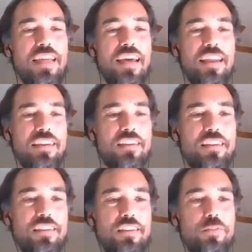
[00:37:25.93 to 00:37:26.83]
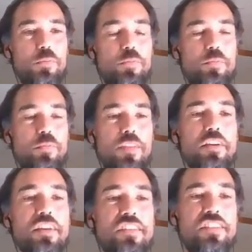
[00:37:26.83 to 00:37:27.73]
that you
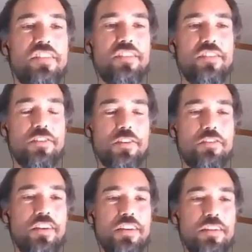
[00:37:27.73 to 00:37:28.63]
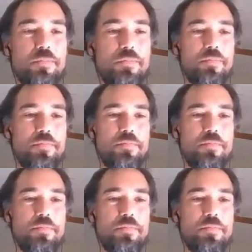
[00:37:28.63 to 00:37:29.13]
there is sort of a